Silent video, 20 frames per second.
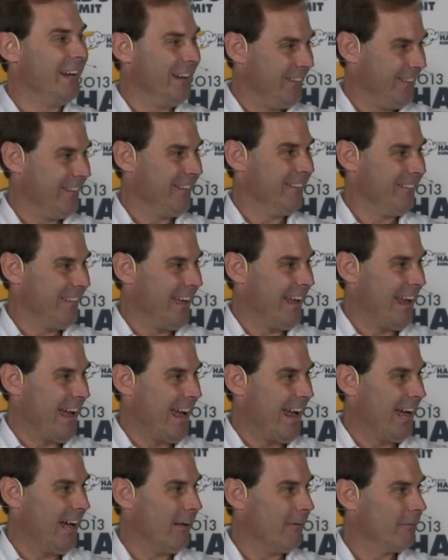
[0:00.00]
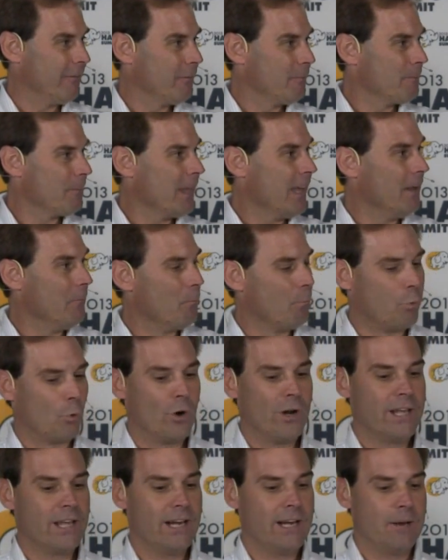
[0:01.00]
that they have and
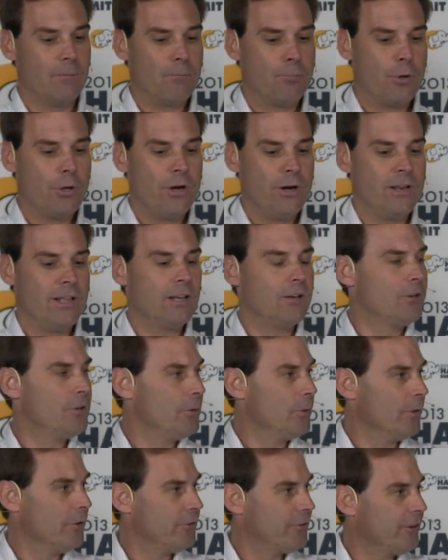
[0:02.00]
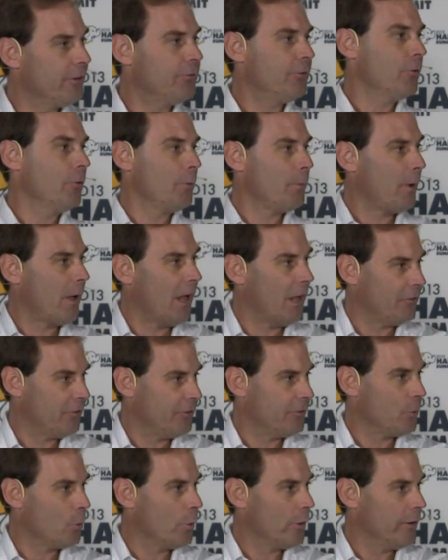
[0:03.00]
bring it and put it into a central
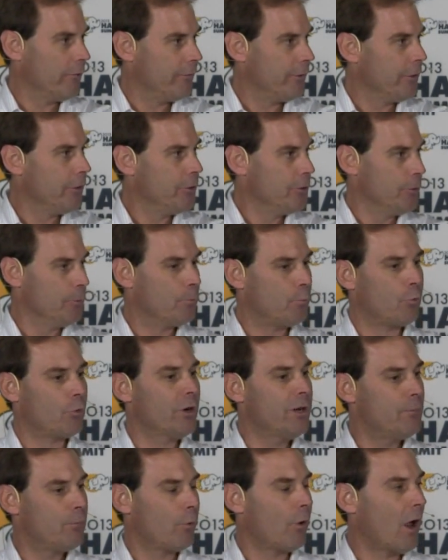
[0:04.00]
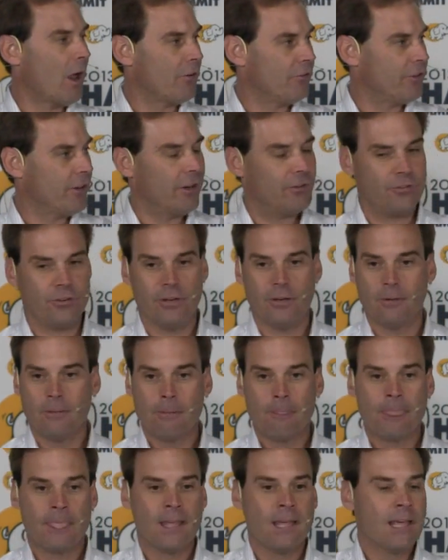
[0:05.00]
repository of Hadoop, pre-process it,
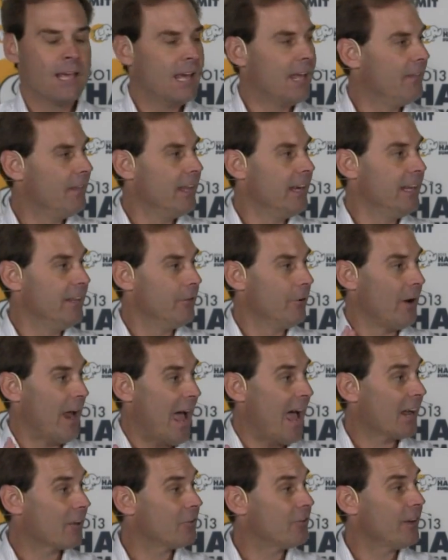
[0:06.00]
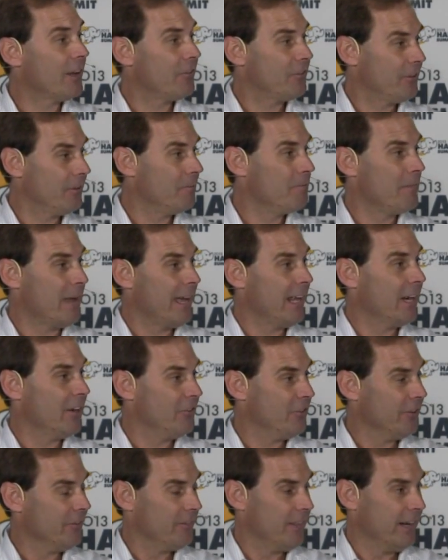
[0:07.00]
and then either access it and
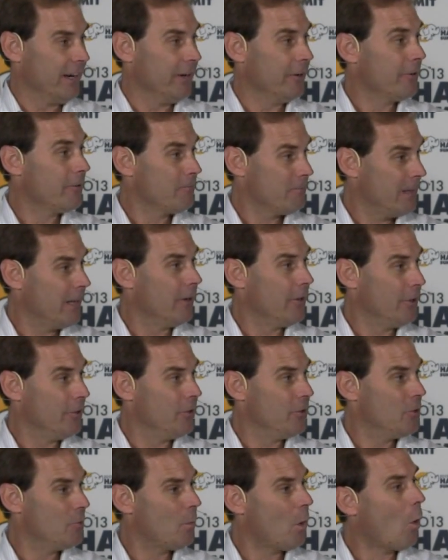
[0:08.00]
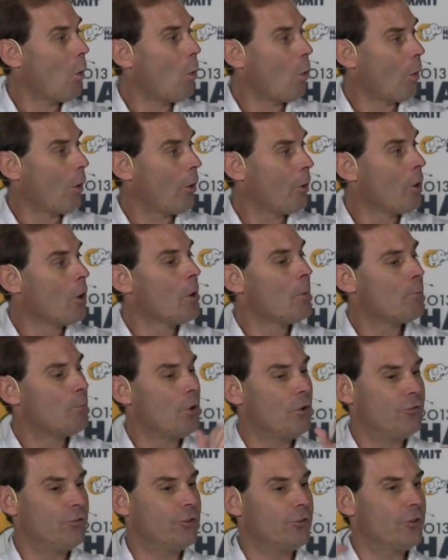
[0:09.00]
manage it there in Hadoop, or
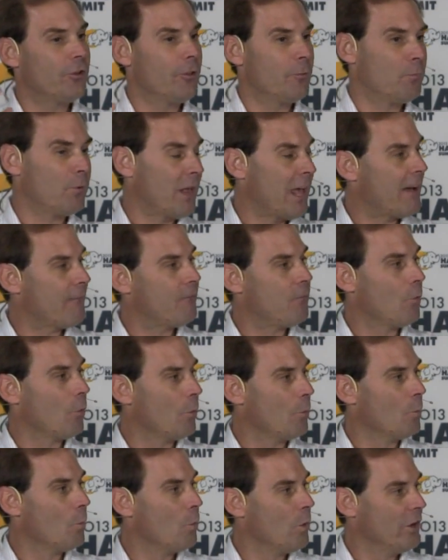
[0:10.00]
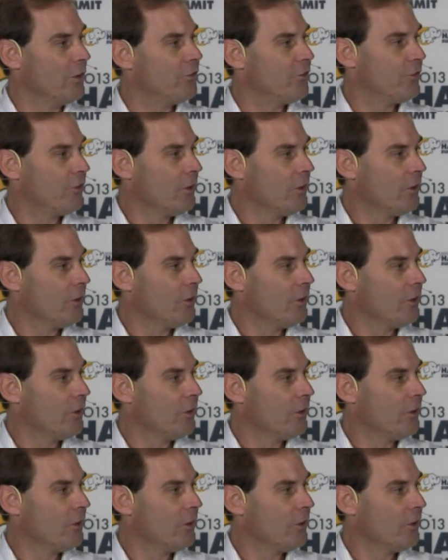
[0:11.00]
push it to the platform which